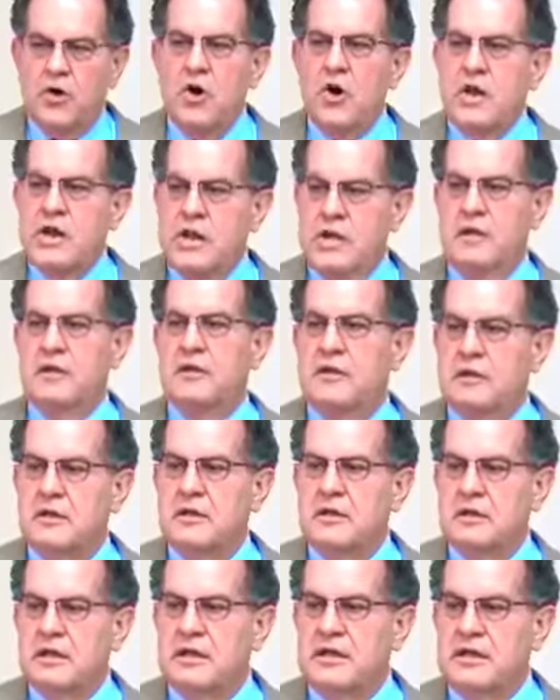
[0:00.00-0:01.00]
good
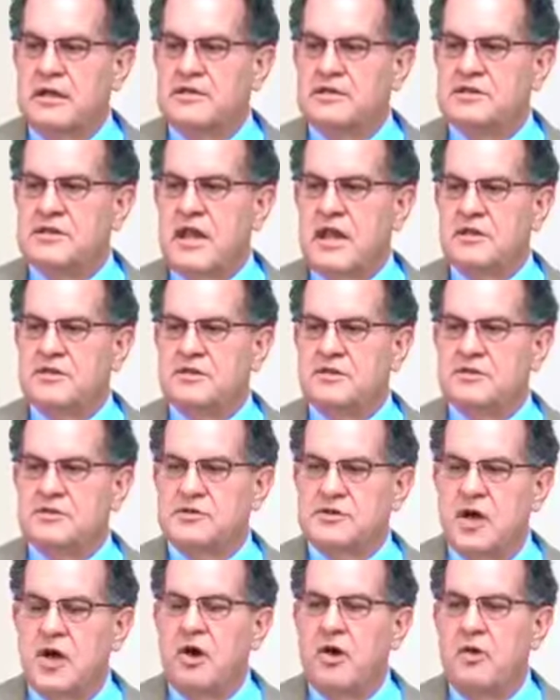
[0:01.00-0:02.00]
that these things are
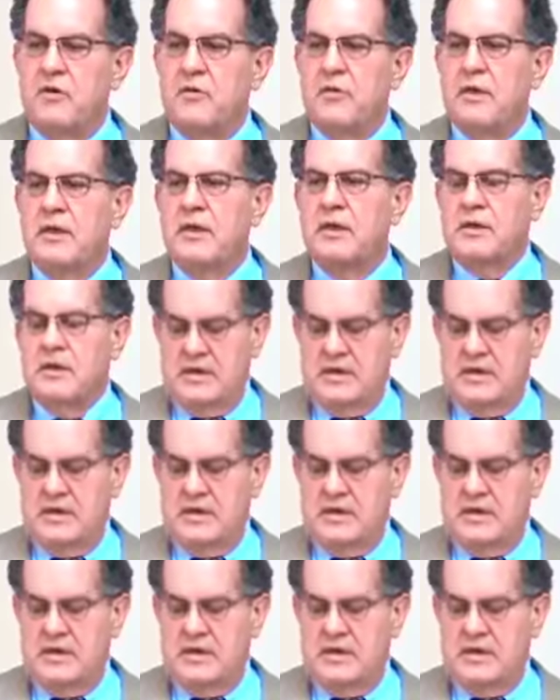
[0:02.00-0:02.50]
so.